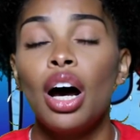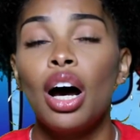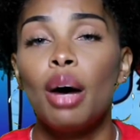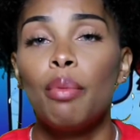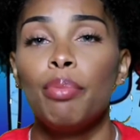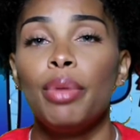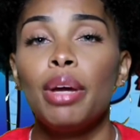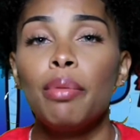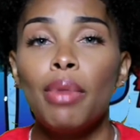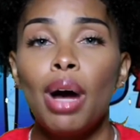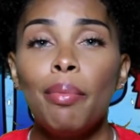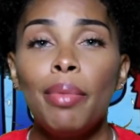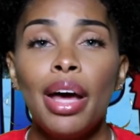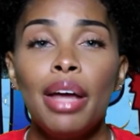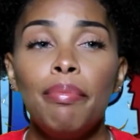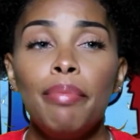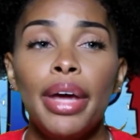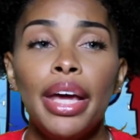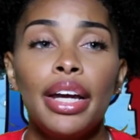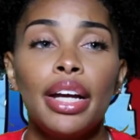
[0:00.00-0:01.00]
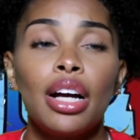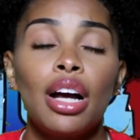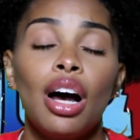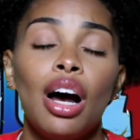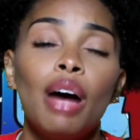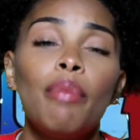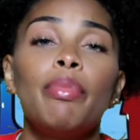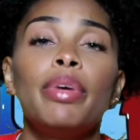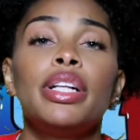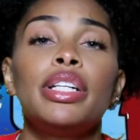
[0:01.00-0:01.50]
Big Mom had made a
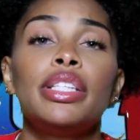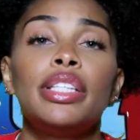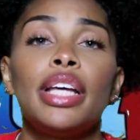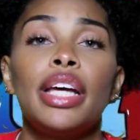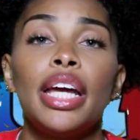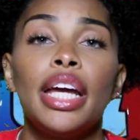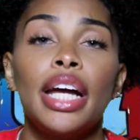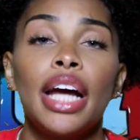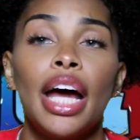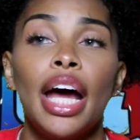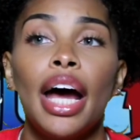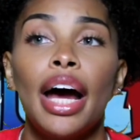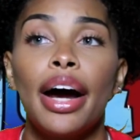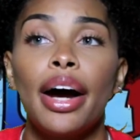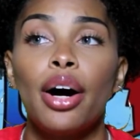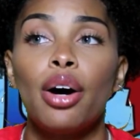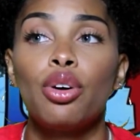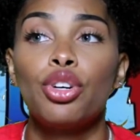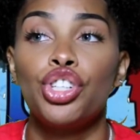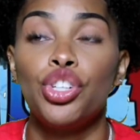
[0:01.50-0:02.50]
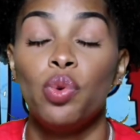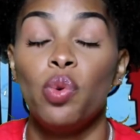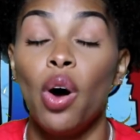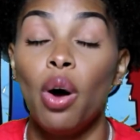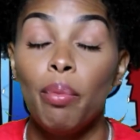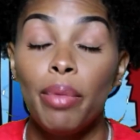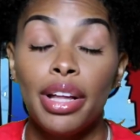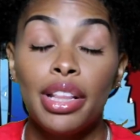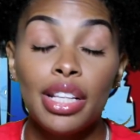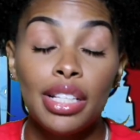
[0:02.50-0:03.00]
comment saying how she
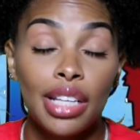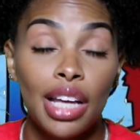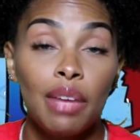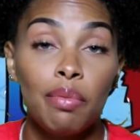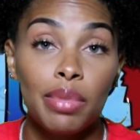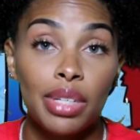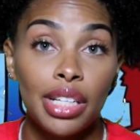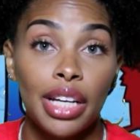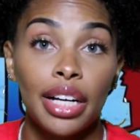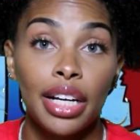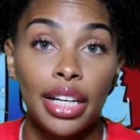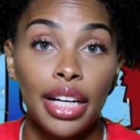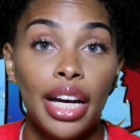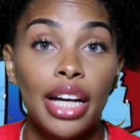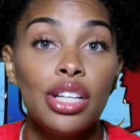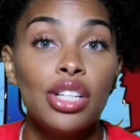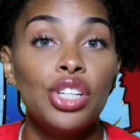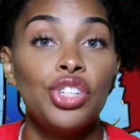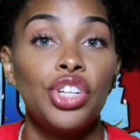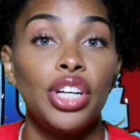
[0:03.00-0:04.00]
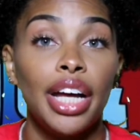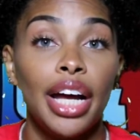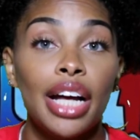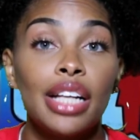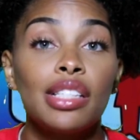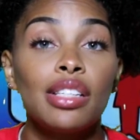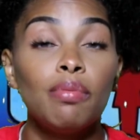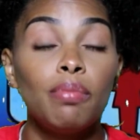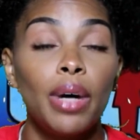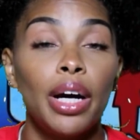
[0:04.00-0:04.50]
won't make the same mistake again, and she has
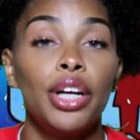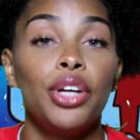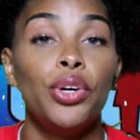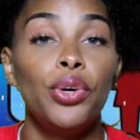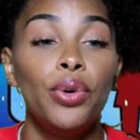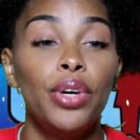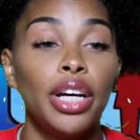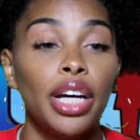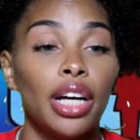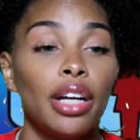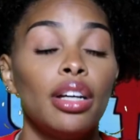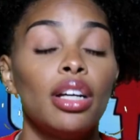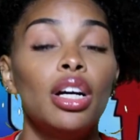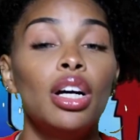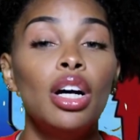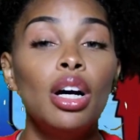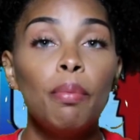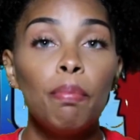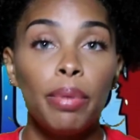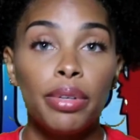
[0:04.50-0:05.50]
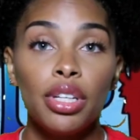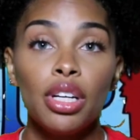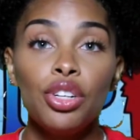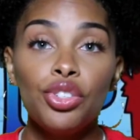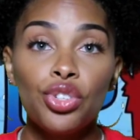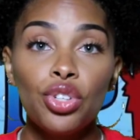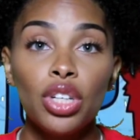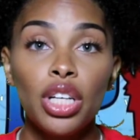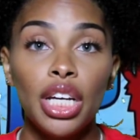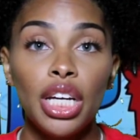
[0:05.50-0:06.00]
somebody who can
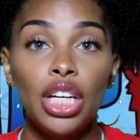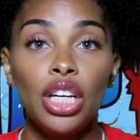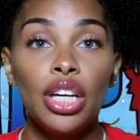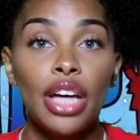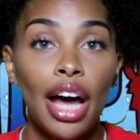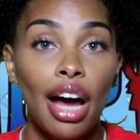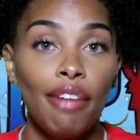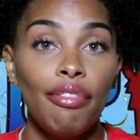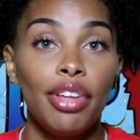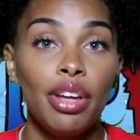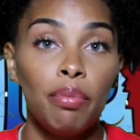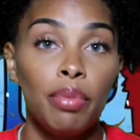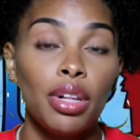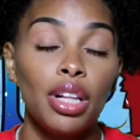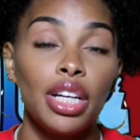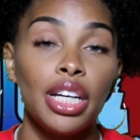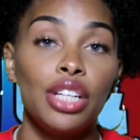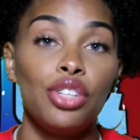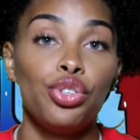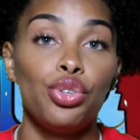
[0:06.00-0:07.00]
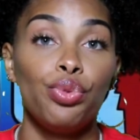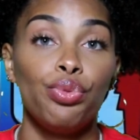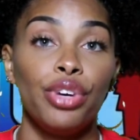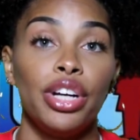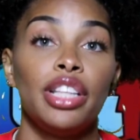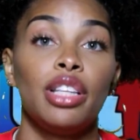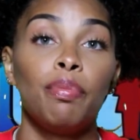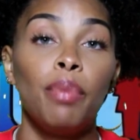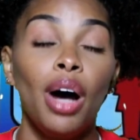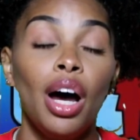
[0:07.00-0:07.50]
potentially have the ability to
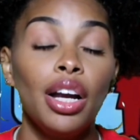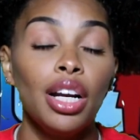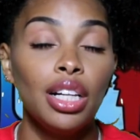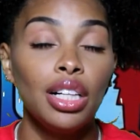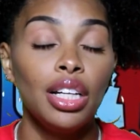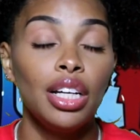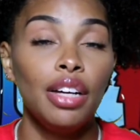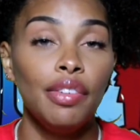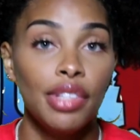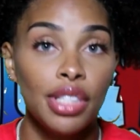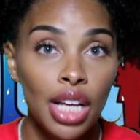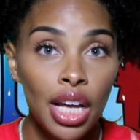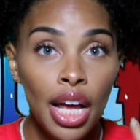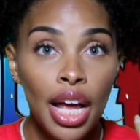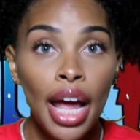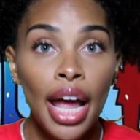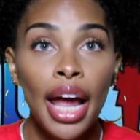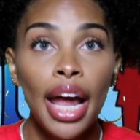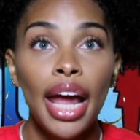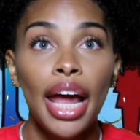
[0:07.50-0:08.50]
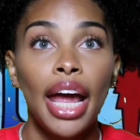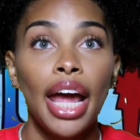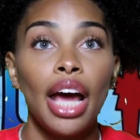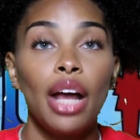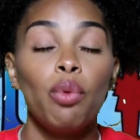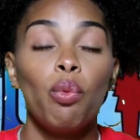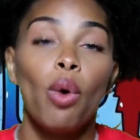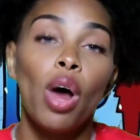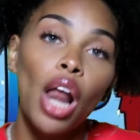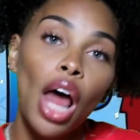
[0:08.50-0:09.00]
read the poneglyphs.
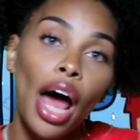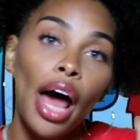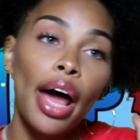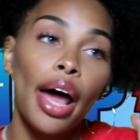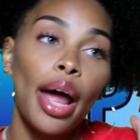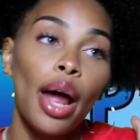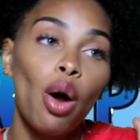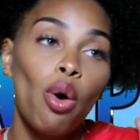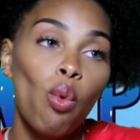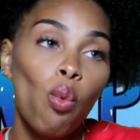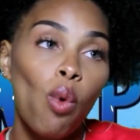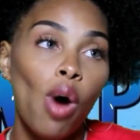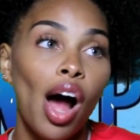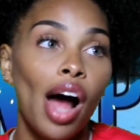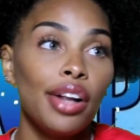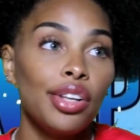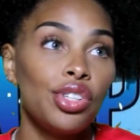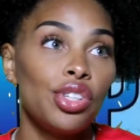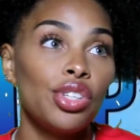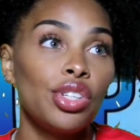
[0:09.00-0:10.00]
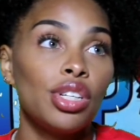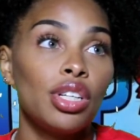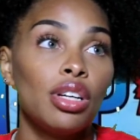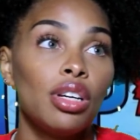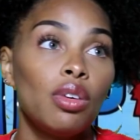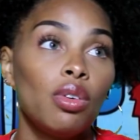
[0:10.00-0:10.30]
And when I was